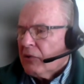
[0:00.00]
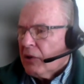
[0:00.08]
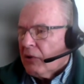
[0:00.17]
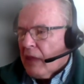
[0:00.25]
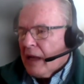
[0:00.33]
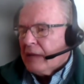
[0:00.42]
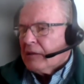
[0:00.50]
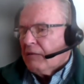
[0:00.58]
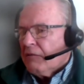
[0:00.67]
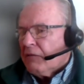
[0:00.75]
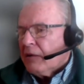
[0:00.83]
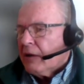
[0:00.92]
that's a
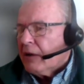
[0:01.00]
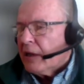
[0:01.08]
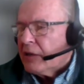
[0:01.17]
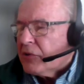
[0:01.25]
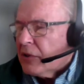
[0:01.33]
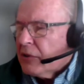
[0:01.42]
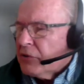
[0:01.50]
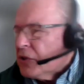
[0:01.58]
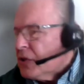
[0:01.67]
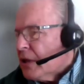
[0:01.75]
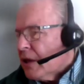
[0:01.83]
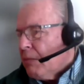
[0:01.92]
very
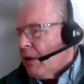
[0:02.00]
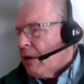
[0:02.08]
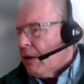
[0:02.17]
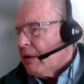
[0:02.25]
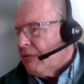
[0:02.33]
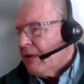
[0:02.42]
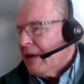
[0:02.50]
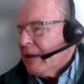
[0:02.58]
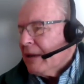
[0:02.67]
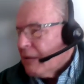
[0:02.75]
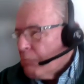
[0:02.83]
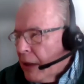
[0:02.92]
synergistic part of
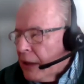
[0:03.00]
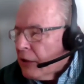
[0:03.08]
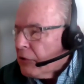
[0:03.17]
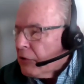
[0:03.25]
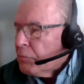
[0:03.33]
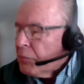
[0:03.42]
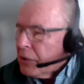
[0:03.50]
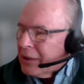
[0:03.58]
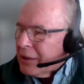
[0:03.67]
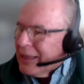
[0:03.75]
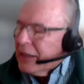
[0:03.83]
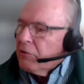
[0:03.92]
the bigger group in
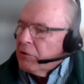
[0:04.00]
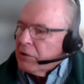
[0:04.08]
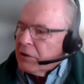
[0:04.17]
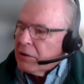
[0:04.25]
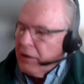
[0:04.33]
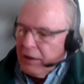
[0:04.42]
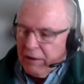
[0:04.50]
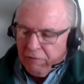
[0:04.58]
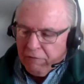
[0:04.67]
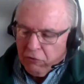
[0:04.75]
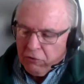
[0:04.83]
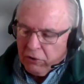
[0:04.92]
dealing with the
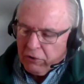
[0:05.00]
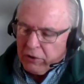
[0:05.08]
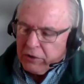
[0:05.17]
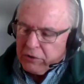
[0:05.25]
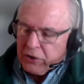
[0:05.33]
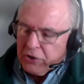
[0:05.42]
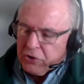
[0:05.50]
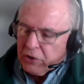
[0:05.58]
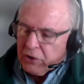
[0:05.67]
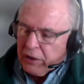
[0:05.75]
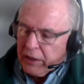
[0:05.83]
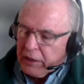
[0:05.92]
focal
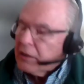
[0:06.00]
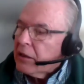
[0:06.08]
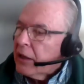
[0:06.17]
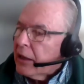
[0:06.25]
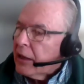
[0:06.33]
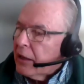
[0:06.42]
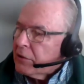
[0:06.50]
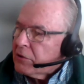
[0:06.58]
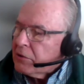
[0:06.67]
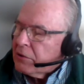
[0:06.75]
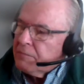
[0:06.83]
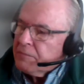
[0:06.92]
organization like the Tech
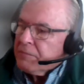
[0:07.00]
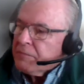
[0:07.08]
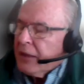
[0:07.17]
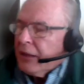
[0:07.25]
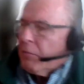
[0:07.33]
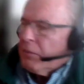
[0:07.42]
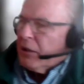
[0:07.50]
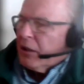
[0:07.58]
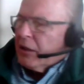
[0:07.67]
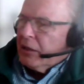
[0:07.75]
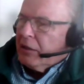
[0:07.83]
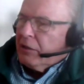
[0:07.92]
Council and their
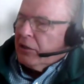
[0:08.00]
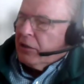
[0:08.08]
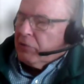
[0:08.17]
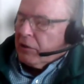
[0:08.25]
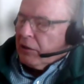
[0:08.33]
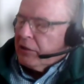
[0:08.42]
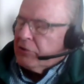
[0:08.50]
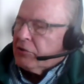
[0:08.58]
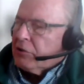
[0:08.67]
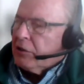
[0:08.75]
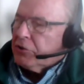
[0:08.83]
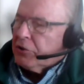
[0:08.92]
ability to deal with the
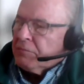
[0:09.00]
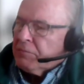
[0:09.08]
legislature.